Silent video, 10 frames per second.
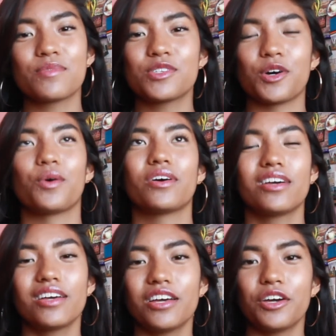So
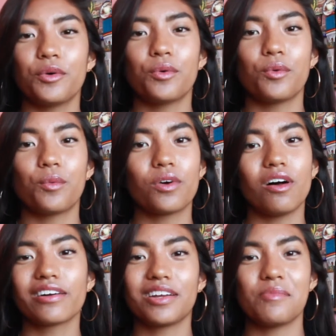we're
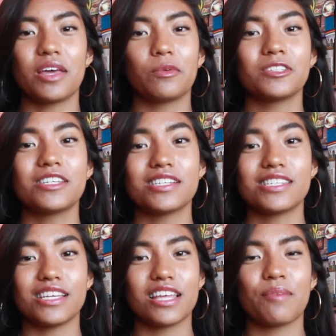all gonna be able to
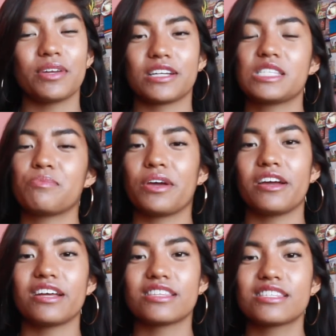see them and
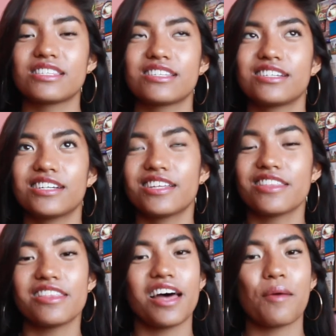experience
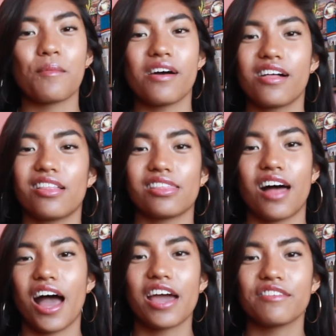them
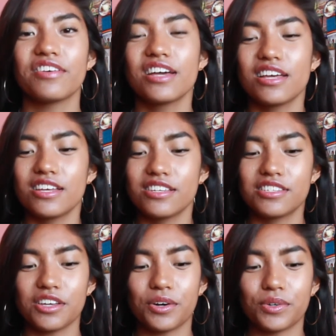live.
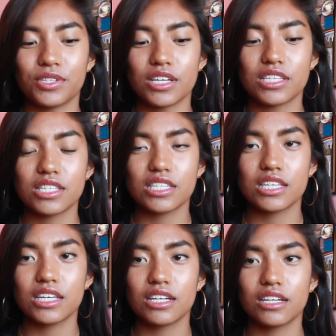So just